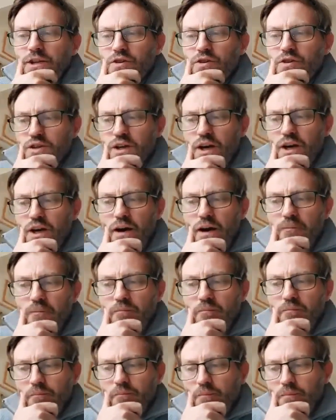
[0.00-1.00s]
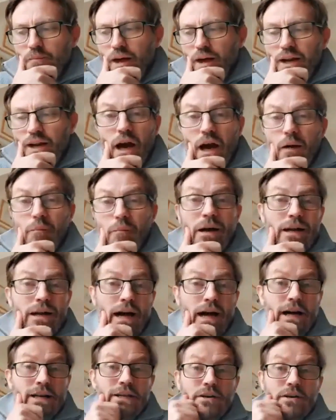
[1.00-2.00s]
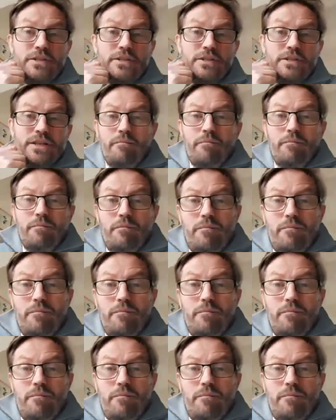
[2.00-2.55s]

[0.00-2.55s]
obviously I don't take